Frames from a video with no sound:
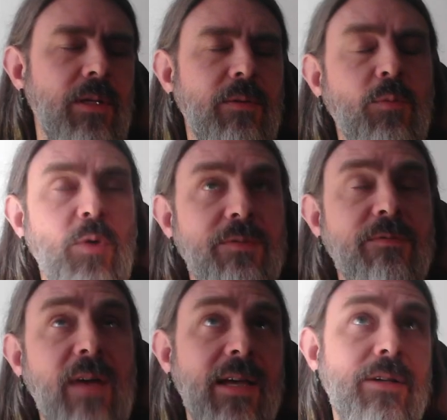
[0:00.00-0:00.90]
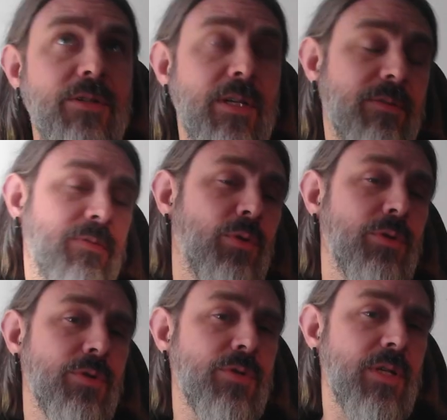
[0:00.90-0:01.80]
what files and
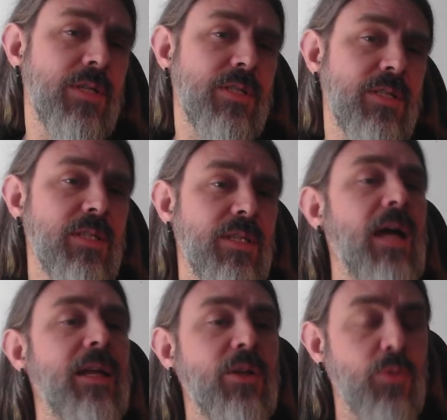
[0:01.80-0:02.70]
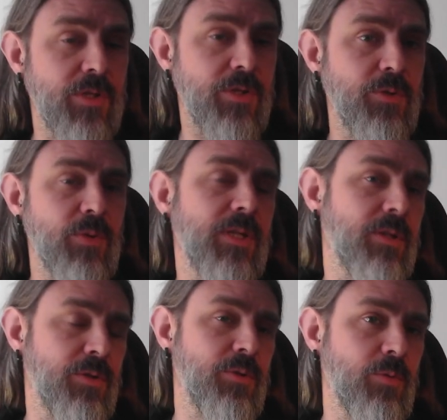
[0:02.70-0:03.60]
folders it's not going to
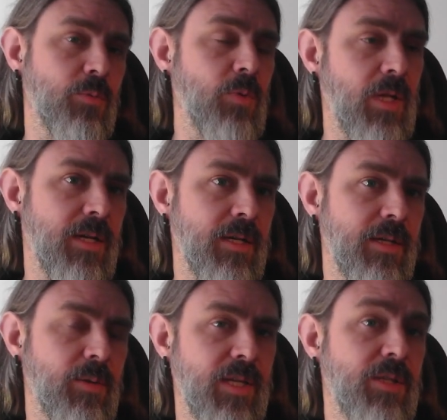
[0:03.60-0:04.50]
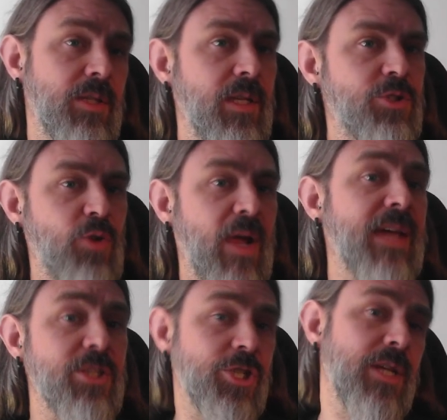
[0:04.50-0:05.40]
include and
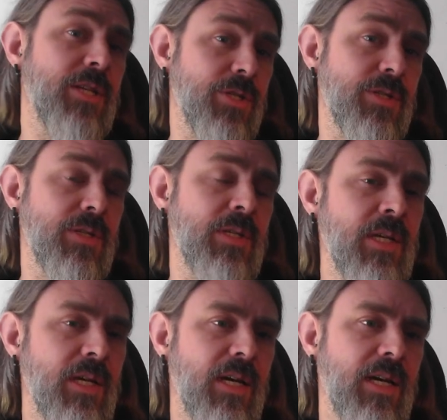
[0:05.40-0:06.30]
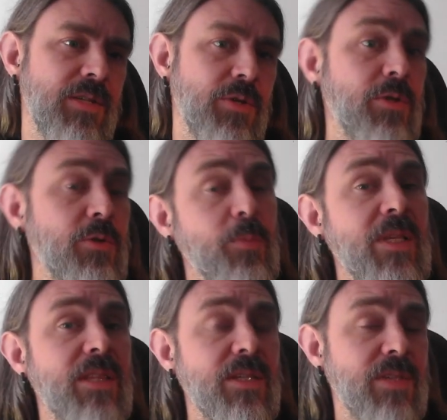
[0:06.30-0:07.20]
track the changes. So those will
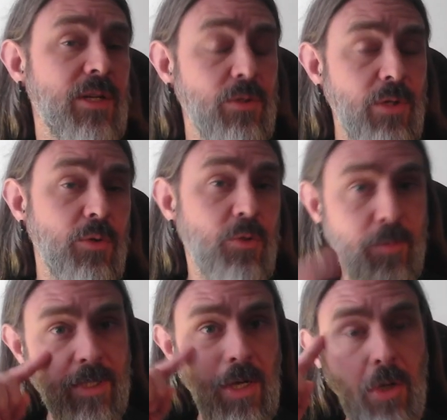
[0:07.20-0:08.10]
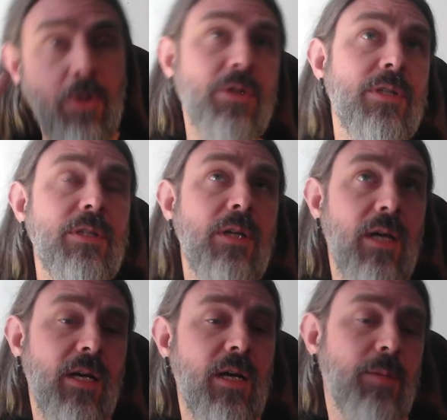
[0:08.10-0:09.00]
be things that are local but aren't
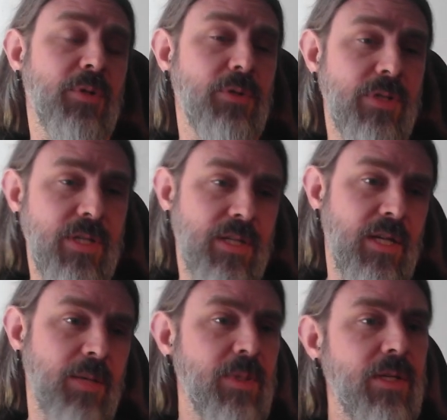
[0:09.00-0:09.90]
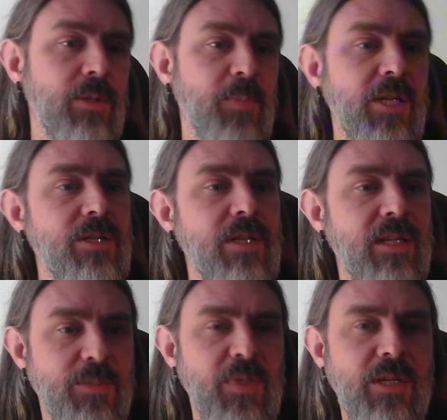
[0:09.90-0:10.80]
uploaded to GitHub, and
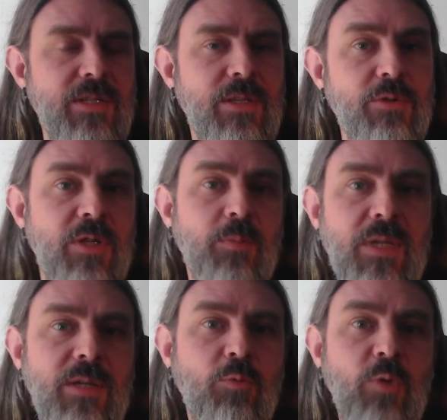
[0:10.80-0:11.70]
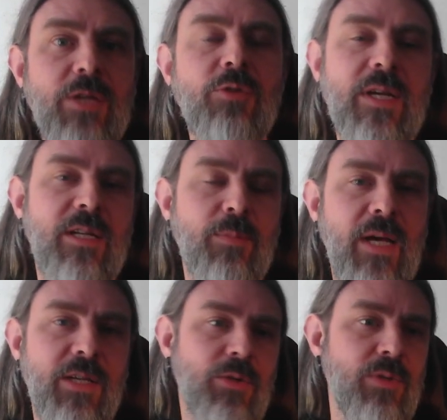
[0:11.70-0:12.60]
it's because those can be recreated
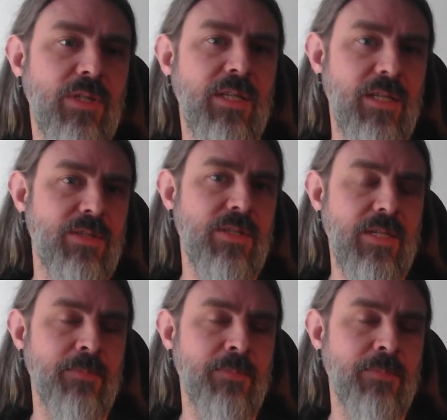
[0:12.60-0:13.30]
by Unity easily.